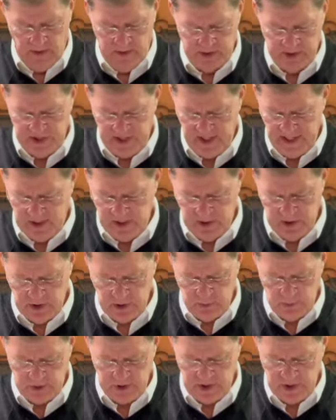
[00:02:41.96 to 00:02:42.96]
The
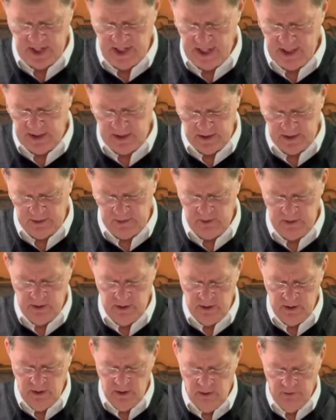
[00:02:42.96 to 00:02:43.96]
census was taken
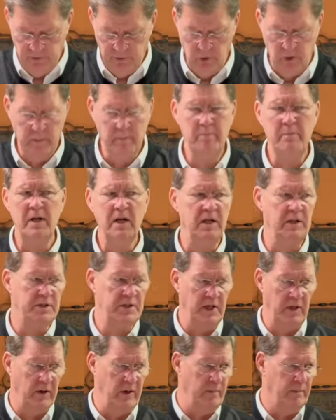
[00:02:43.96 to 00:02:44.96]
for a
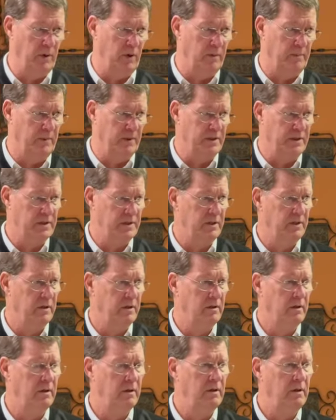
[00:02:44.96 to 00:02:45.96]
military purpose,
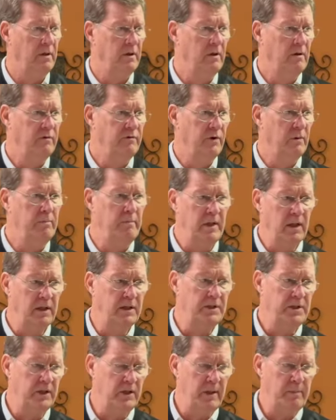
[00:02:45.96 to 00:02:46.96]
for
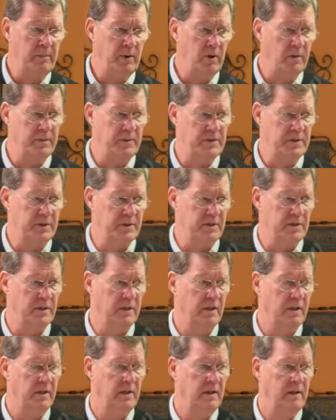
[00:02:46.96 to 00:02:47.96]
military purposes.
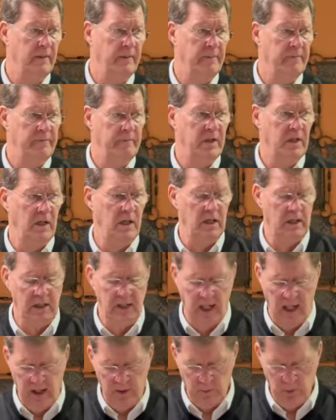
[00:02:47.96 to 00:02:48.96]

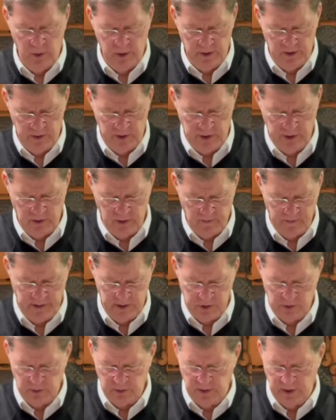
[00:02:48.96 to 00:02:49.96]
God wanted the children of
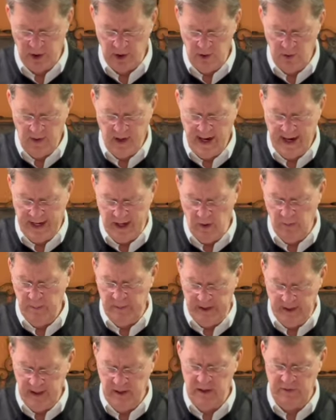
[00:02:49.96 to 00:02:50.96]
Israel to know how
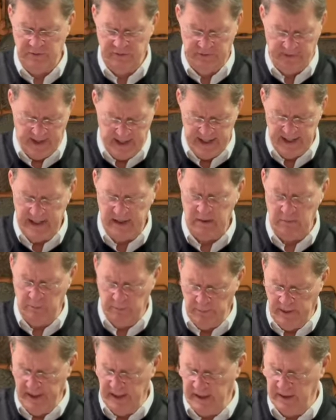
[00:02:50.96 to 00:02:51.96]
many fighting
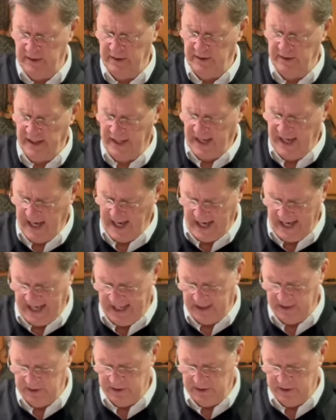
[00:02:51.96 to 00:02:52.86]
men they had.